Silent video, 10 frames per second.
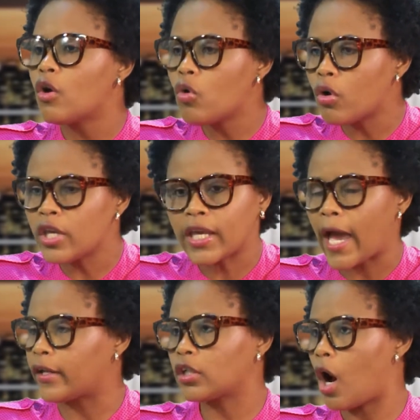He
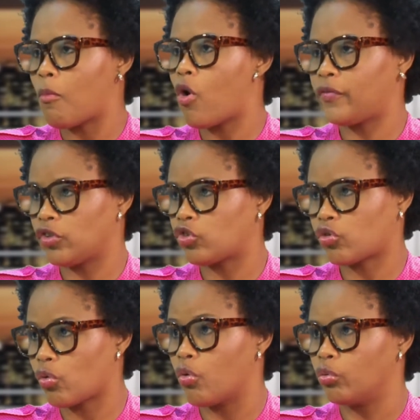cannot come off his
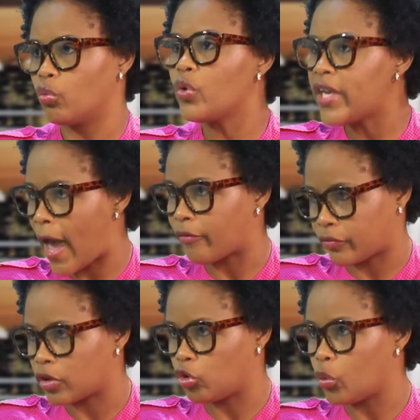throne. We have
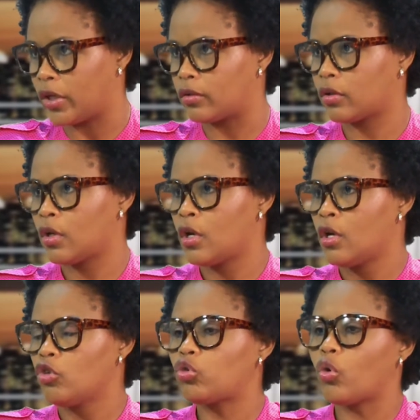to do it.
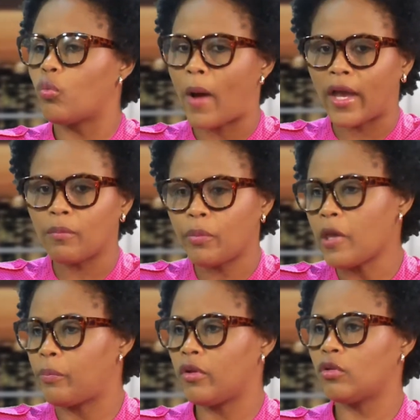Mm. So by
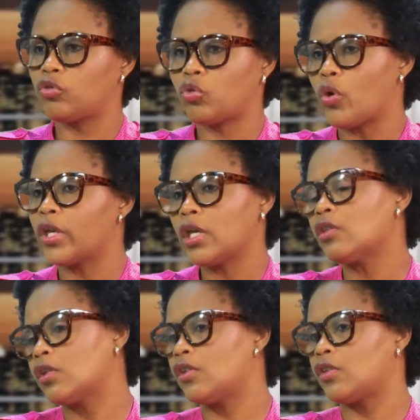people sowing
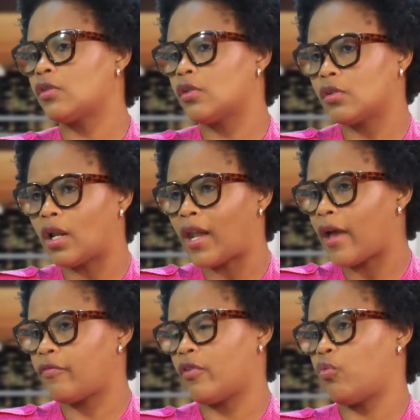into this, the
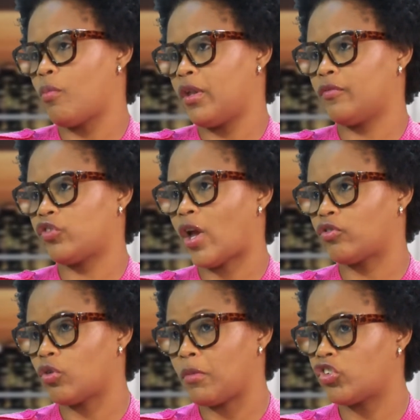life of women of
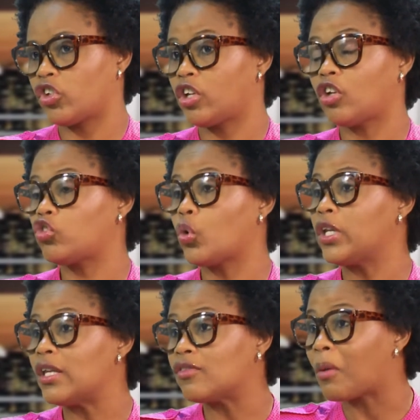transformation, they're not sowing
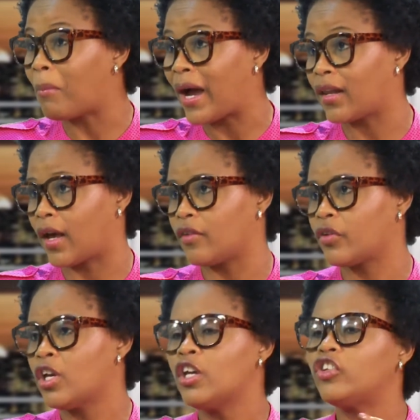into my life.
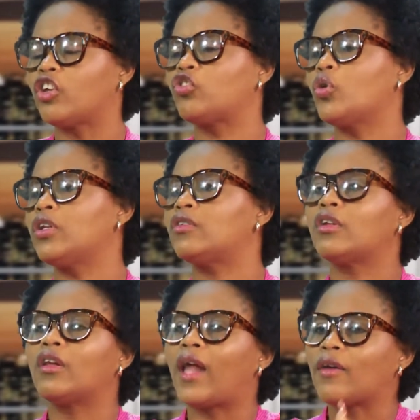They're sowing into
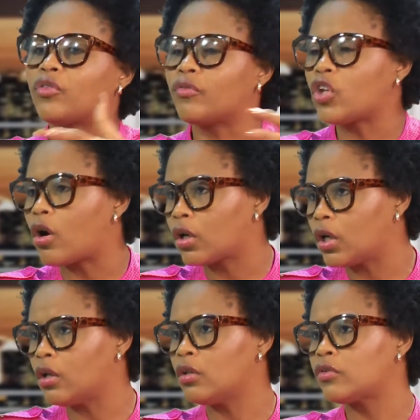the lives of young
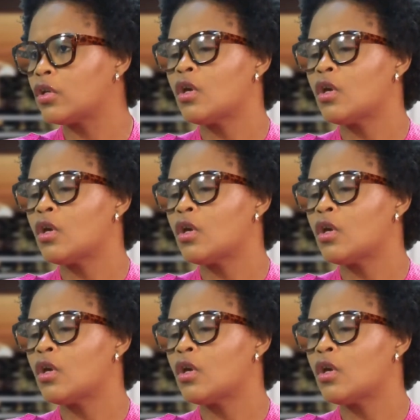girls,